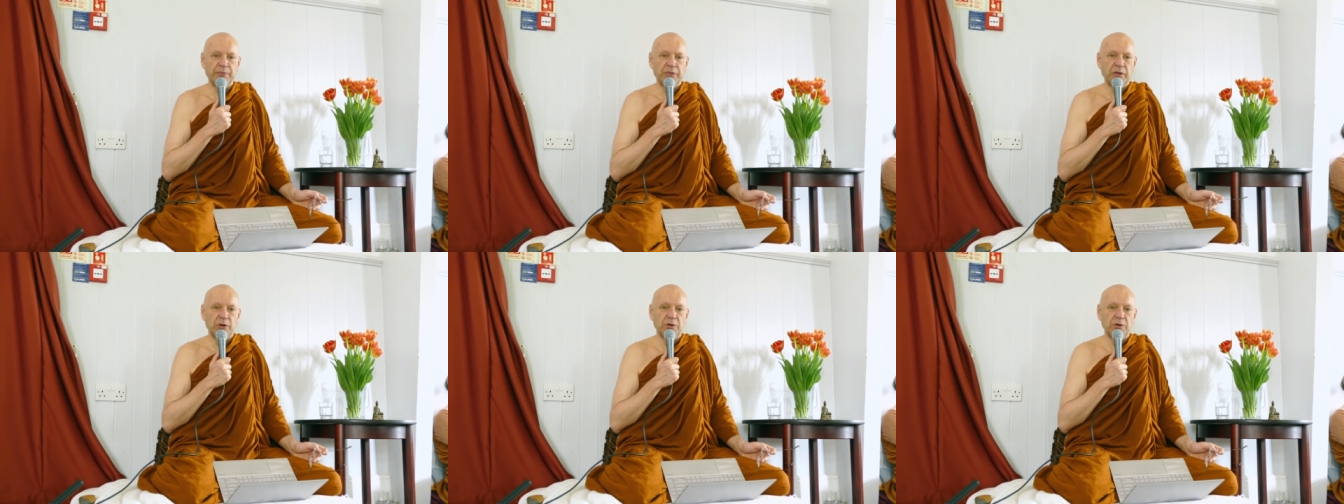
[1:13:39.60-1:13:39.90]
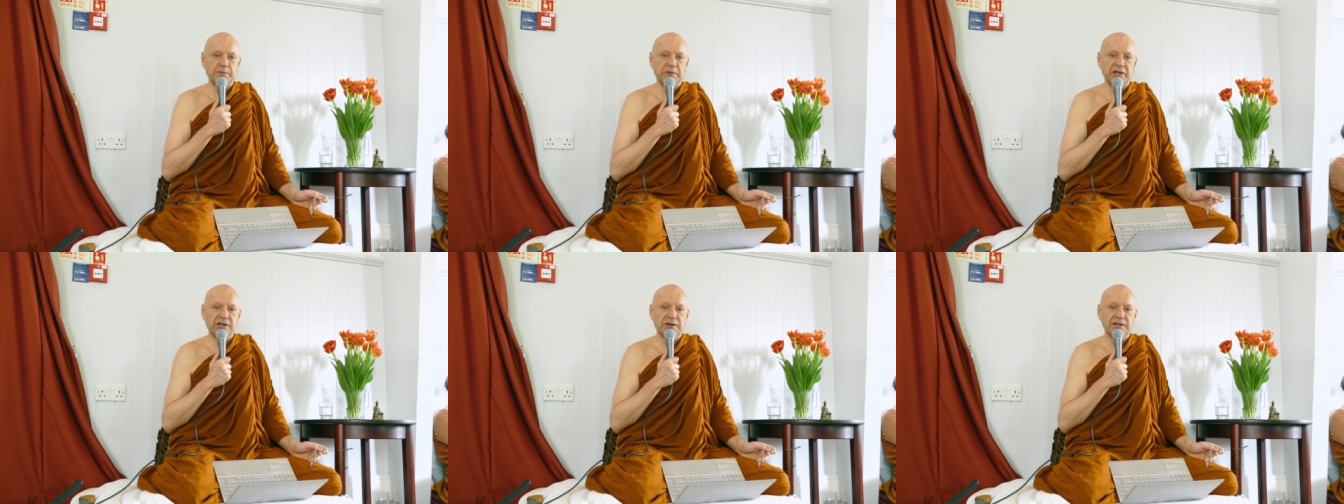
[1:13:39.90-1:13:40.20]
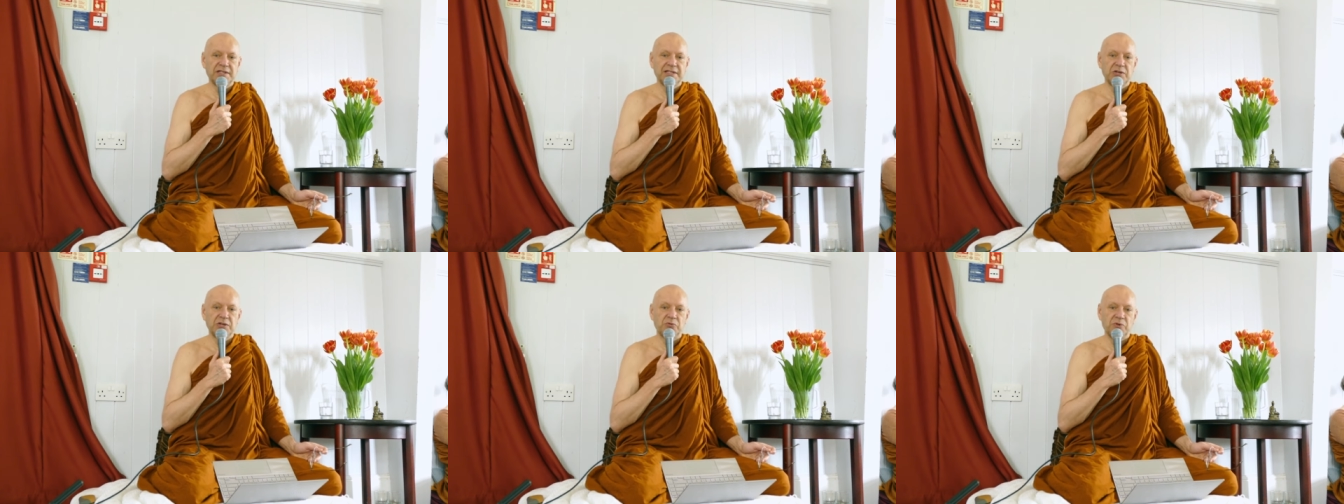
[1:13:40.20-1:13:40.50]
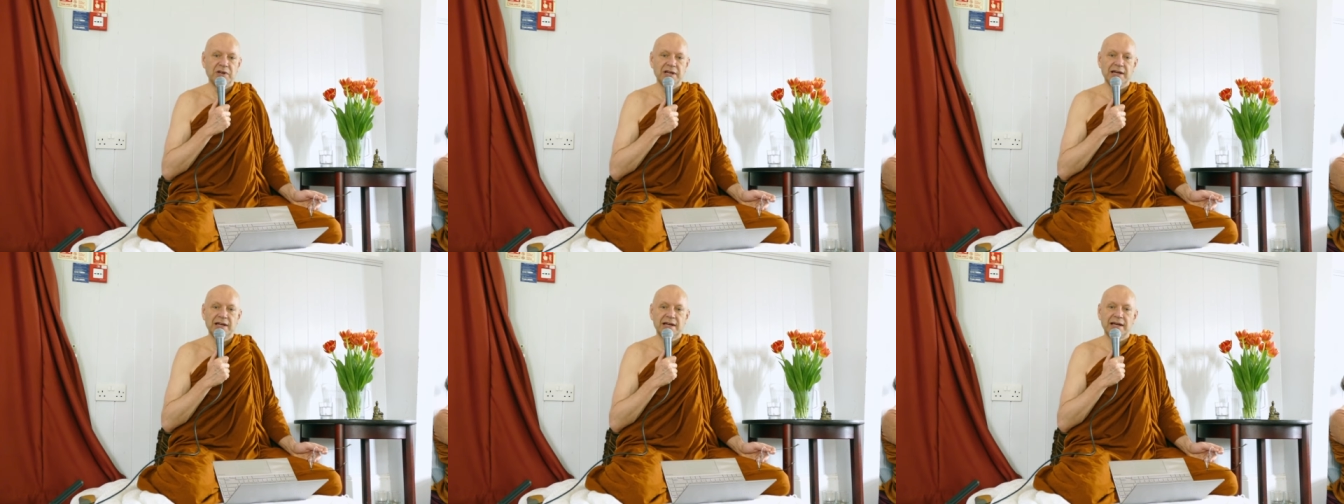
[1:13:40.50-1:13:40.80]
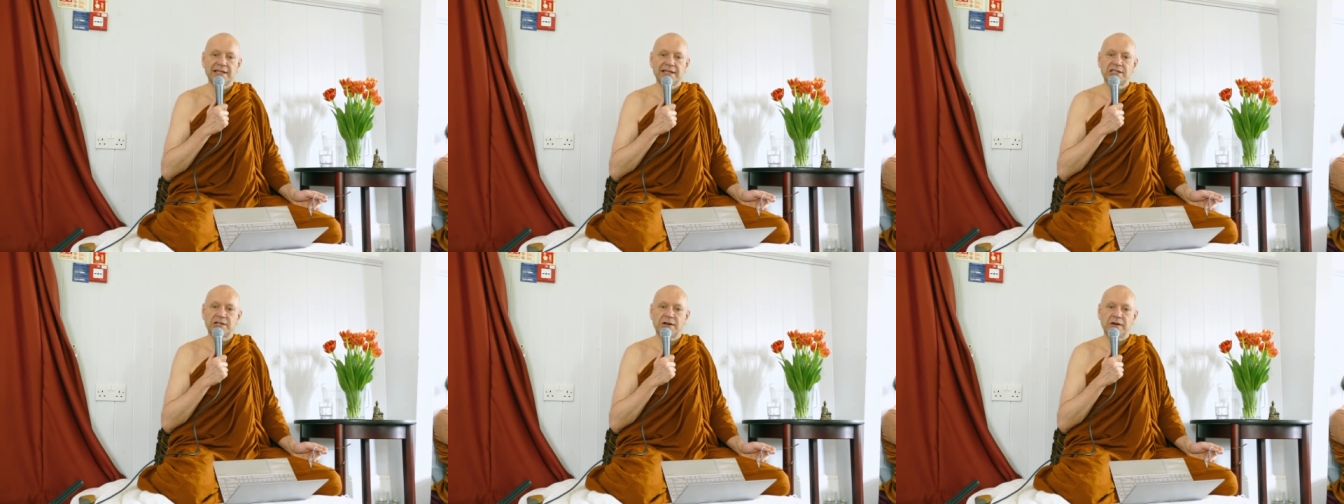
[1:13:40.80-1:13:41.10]
was because he
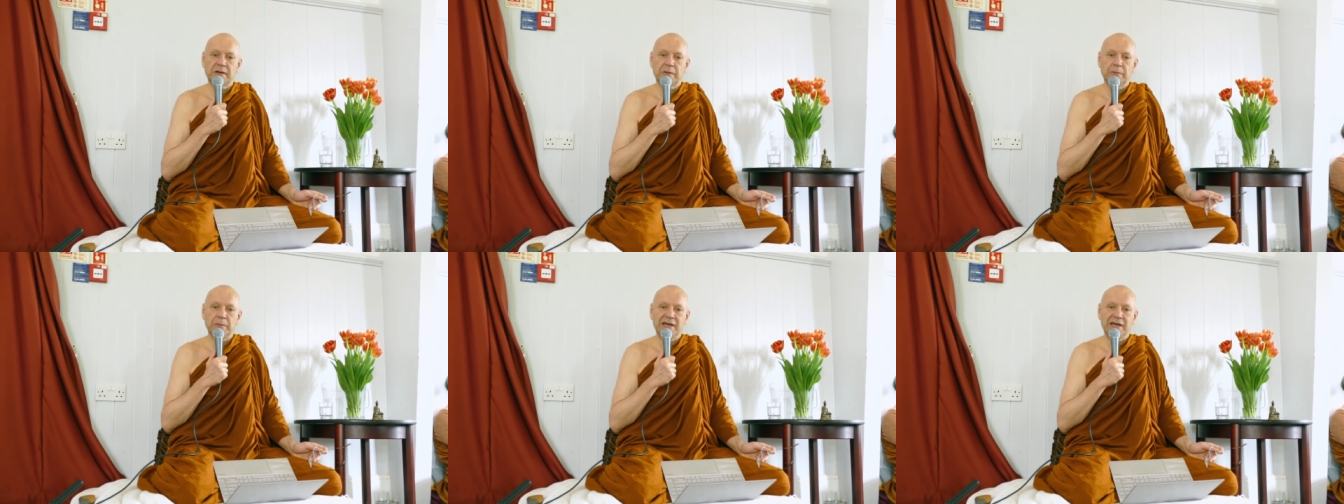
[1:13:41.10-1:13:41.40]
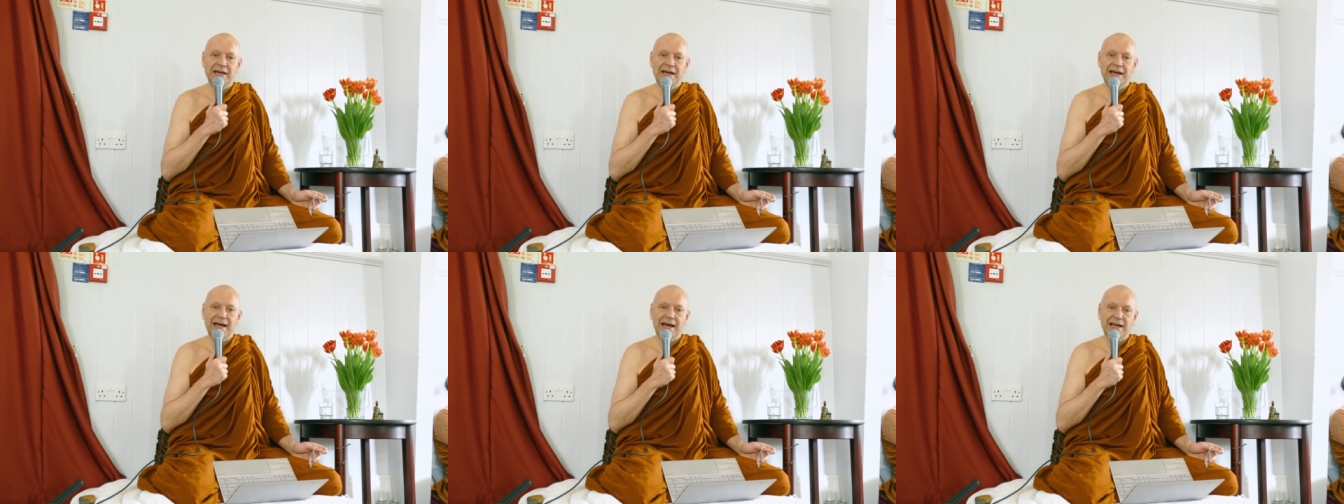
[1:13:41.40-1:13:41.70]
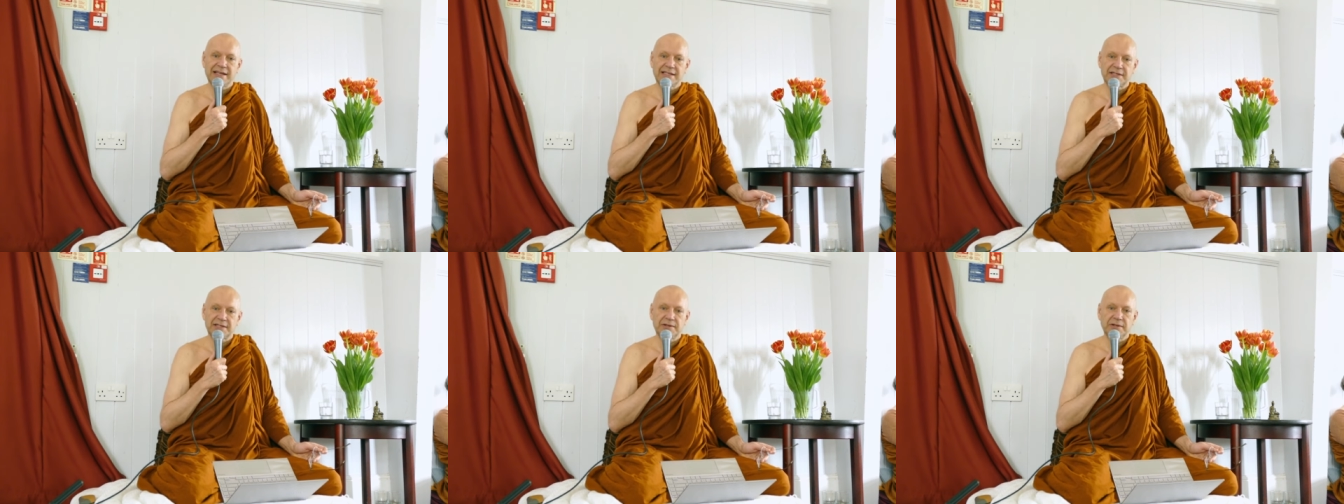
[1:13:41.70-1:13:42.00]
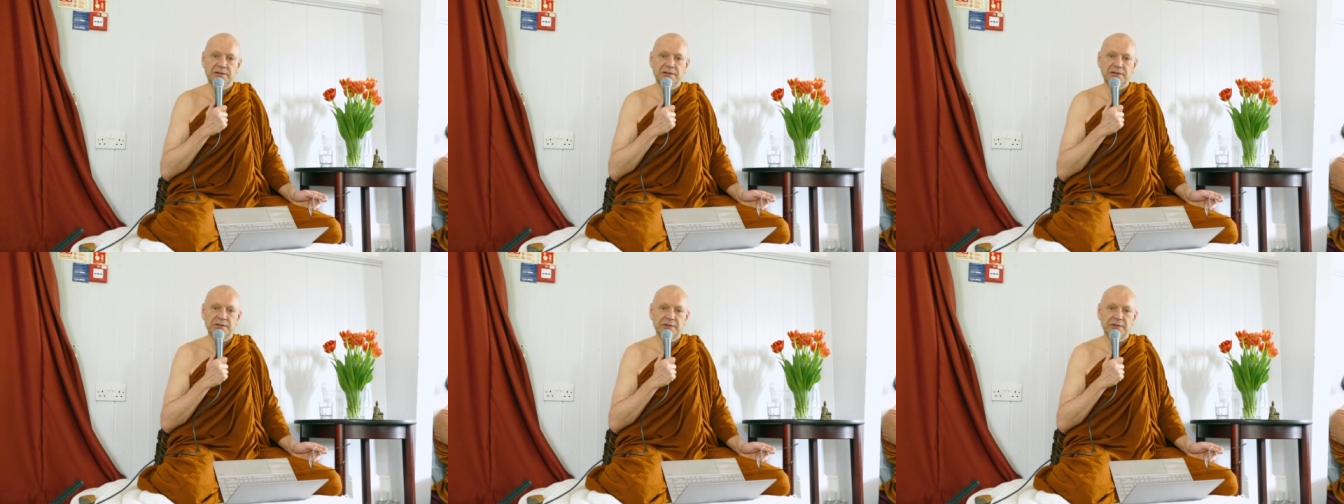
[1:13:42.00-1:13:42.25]
realized it's going to be a hassle